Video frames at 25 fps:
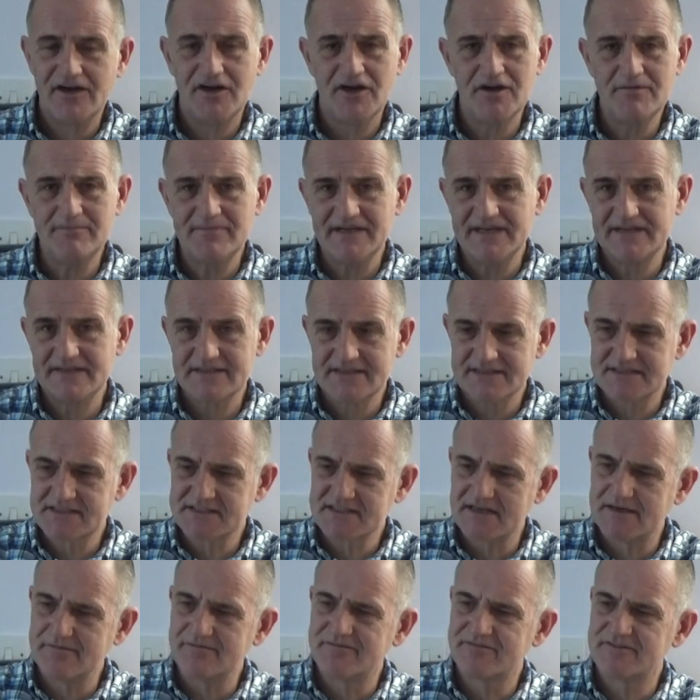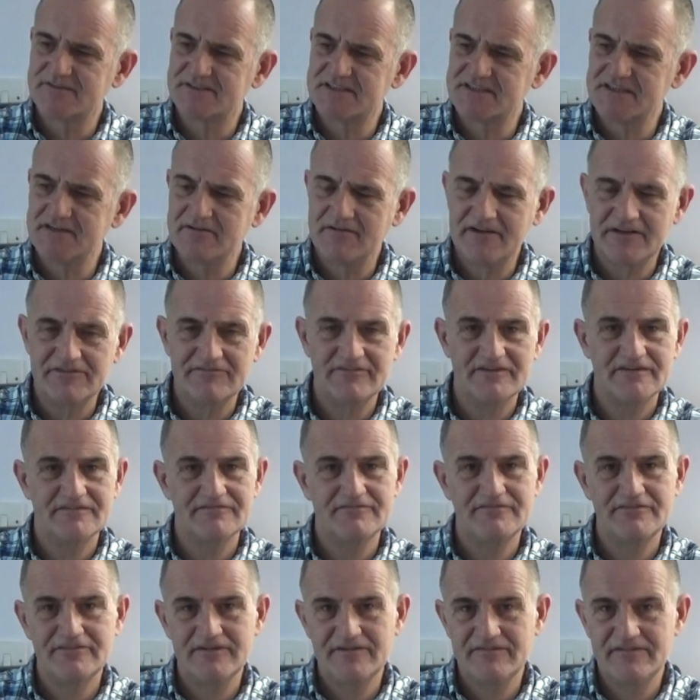I picked this up for
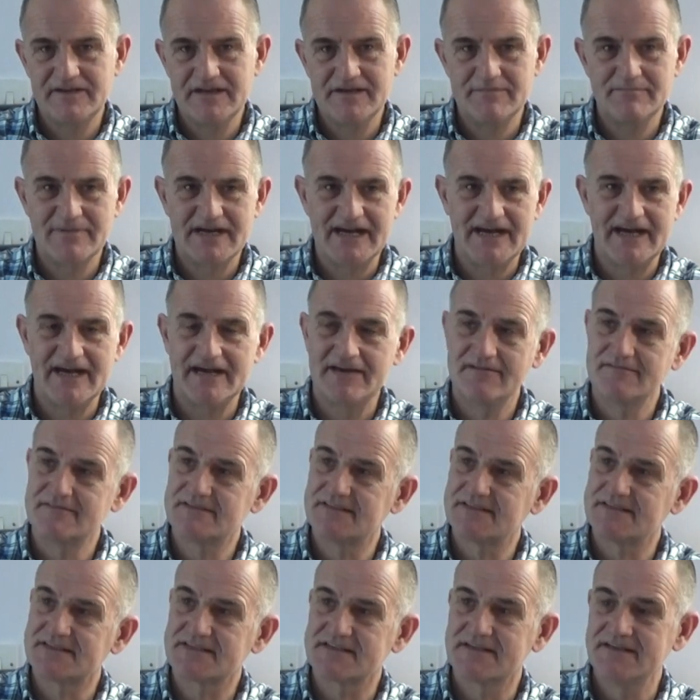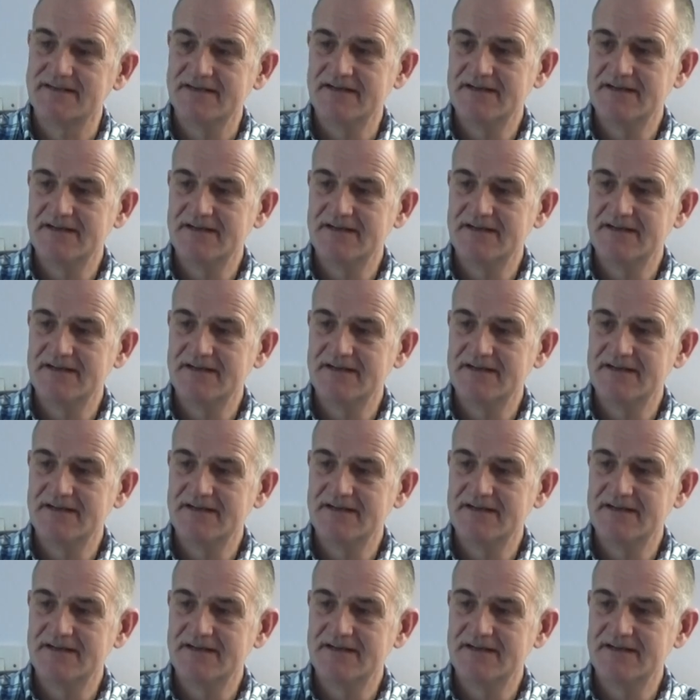£250.